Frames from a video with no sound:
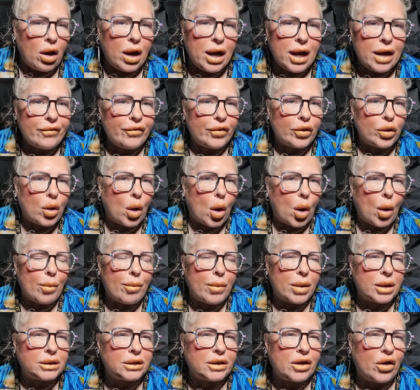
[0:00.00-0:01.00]
I haven't got them
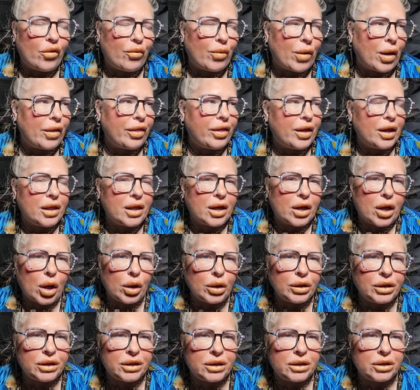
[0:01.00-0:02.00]
myself, but I think they're
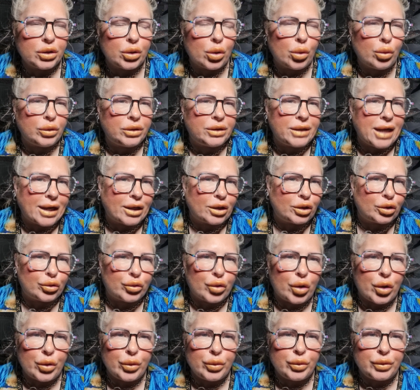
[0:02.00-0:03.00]
called
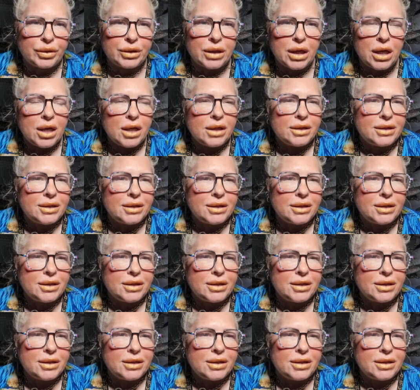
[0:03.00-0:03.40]
dextrose